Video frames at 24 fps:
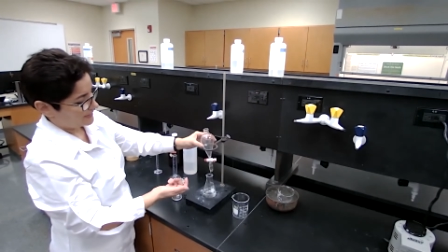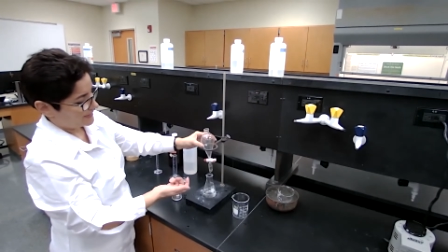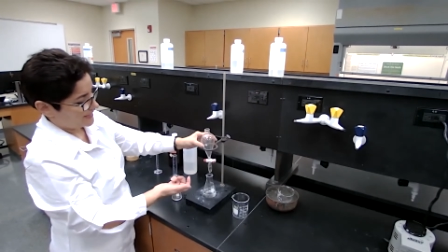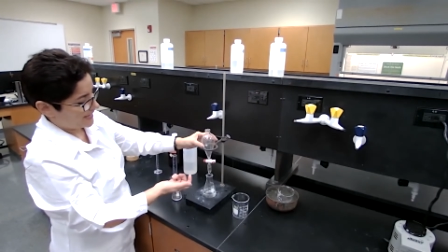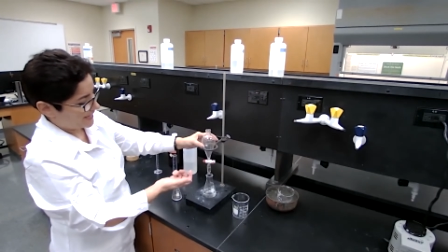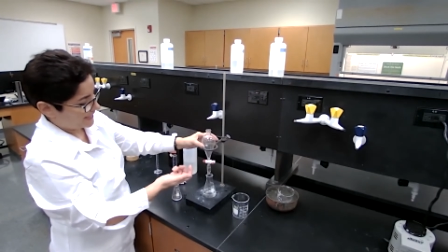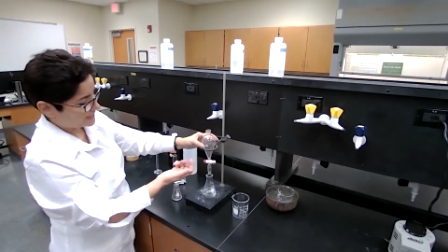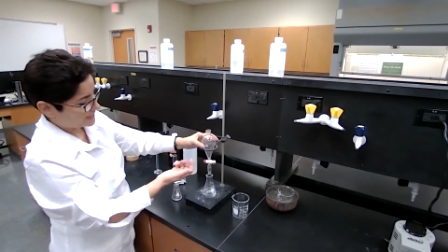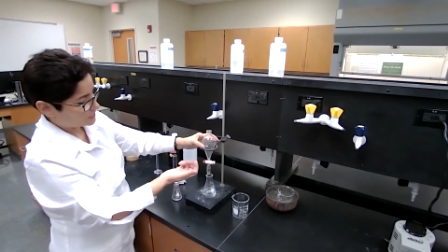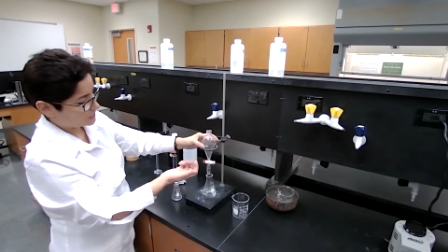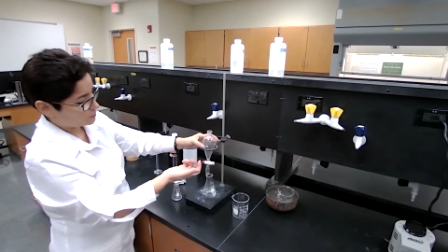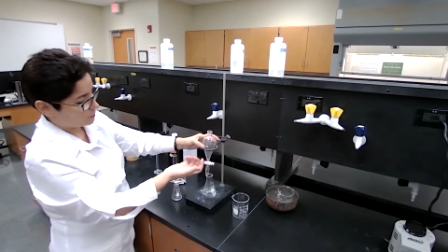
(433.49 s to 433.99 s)

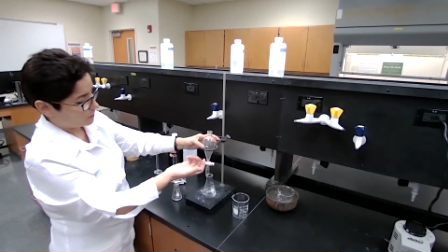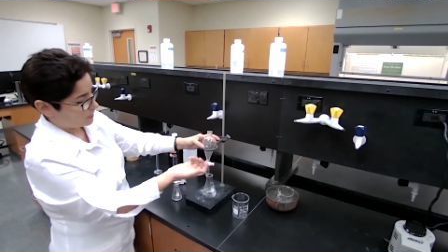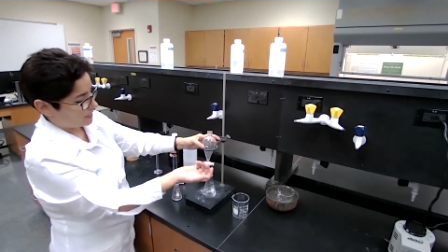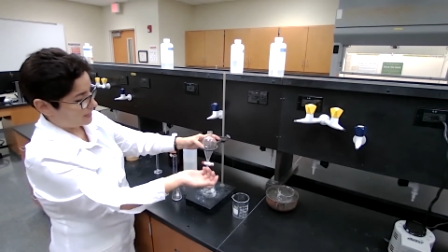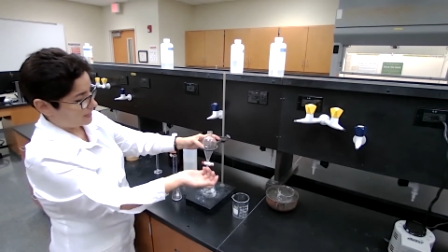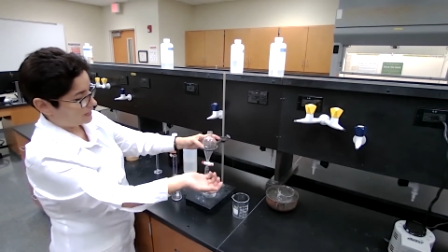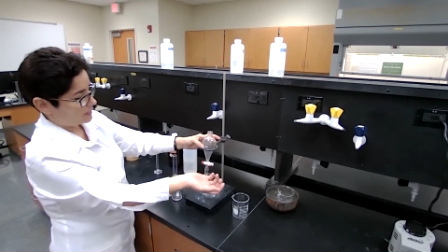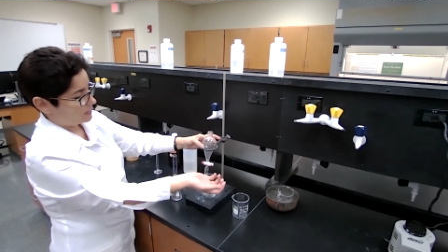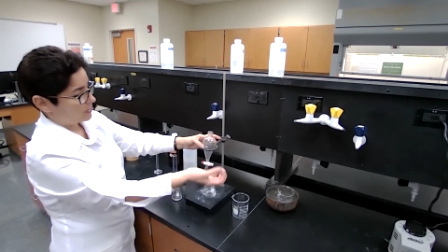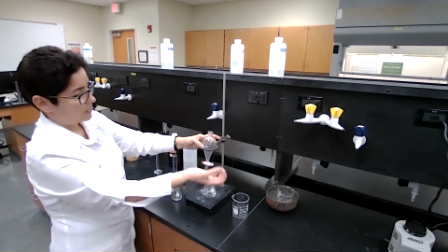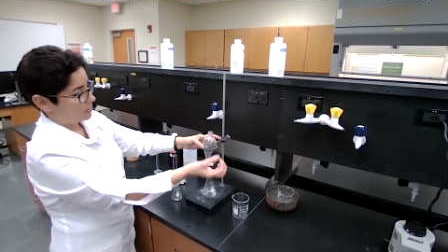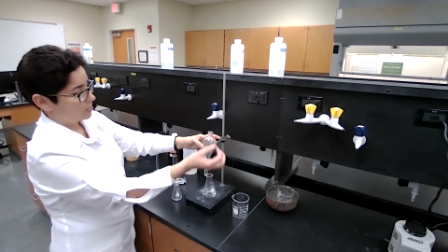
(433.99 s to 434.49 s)
That's
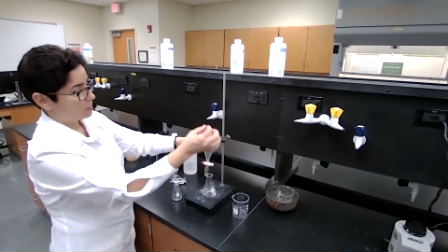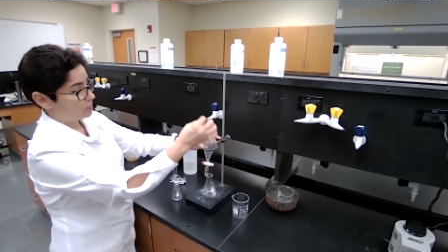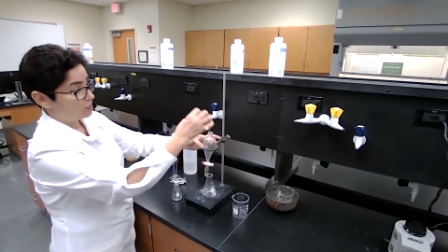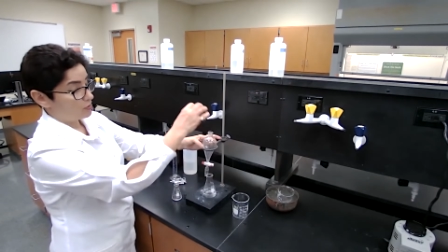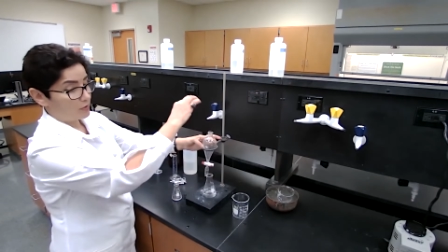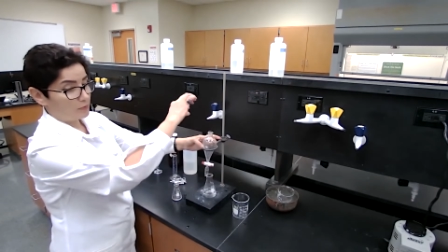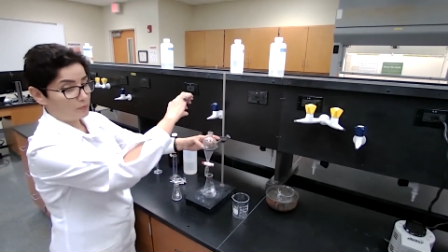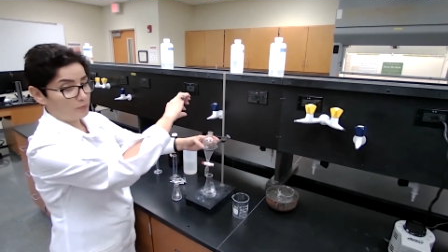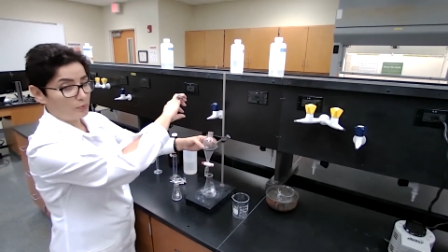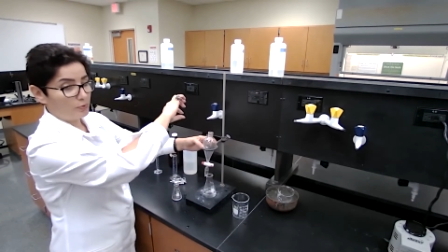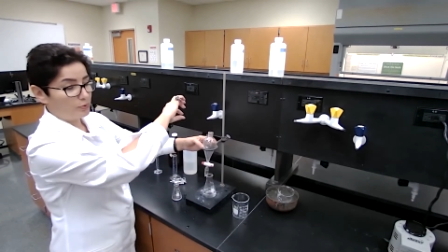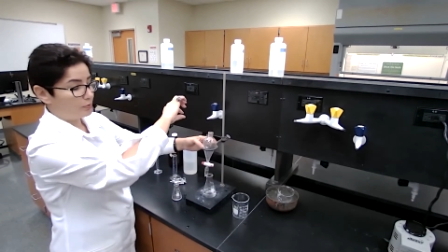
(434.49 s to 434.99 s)
why we
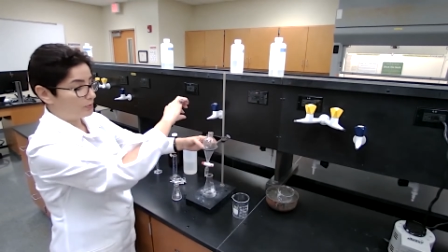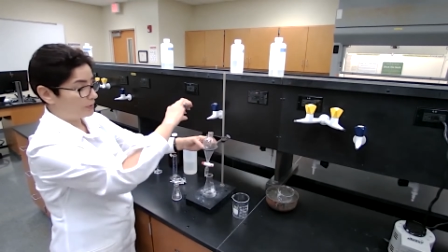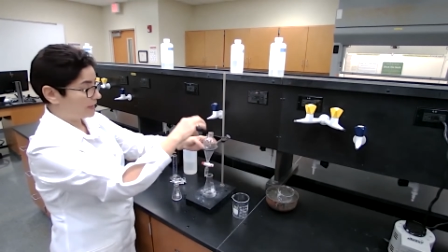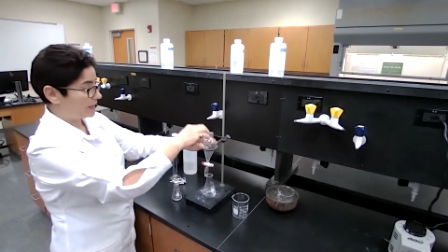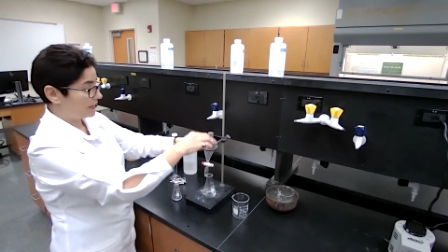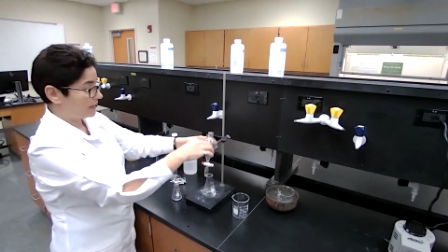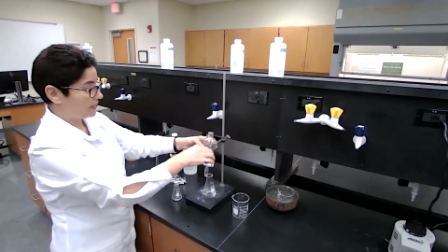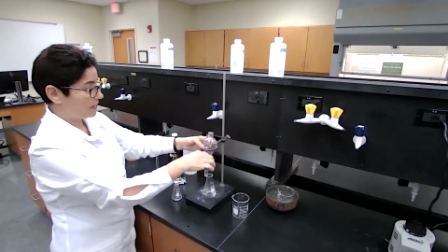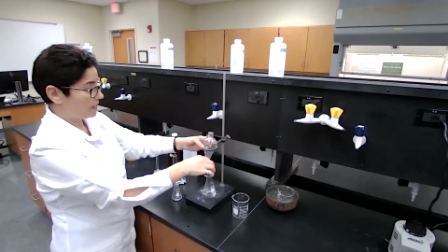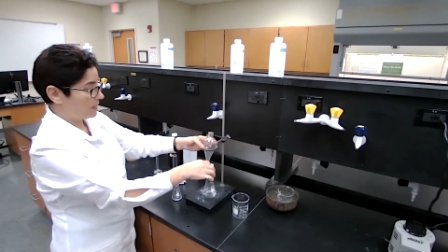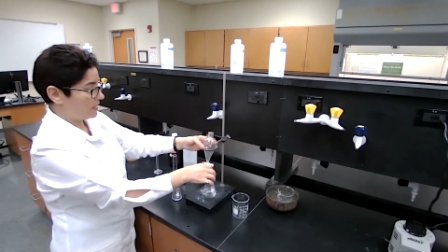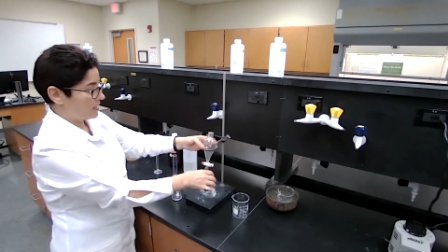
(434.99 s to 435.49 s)
are
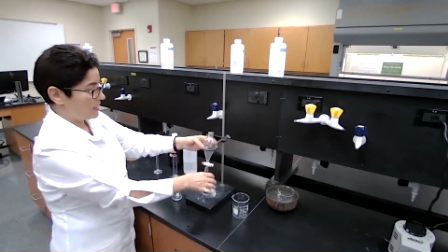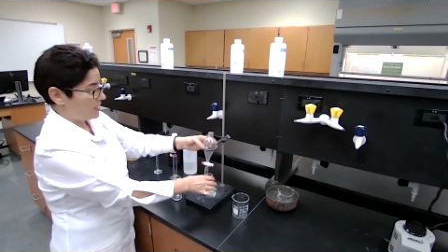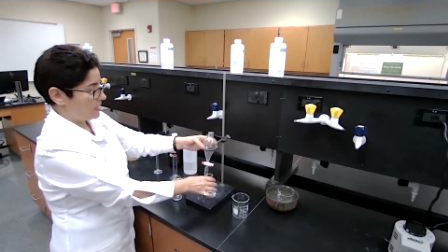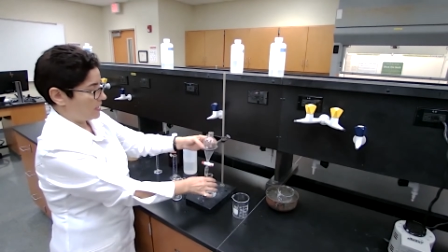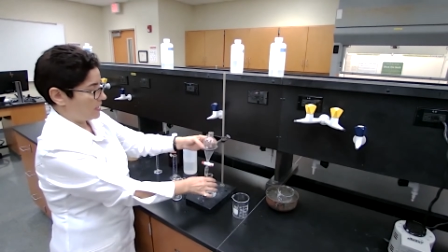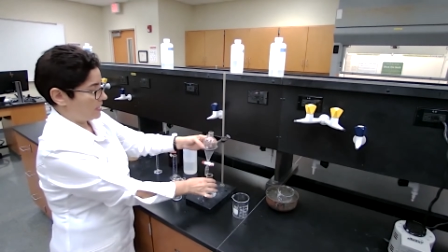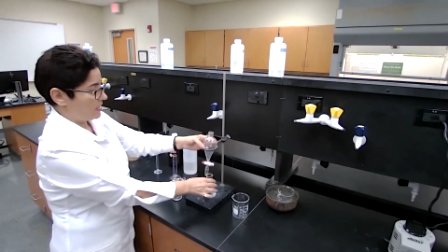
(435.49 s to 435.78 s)
pouring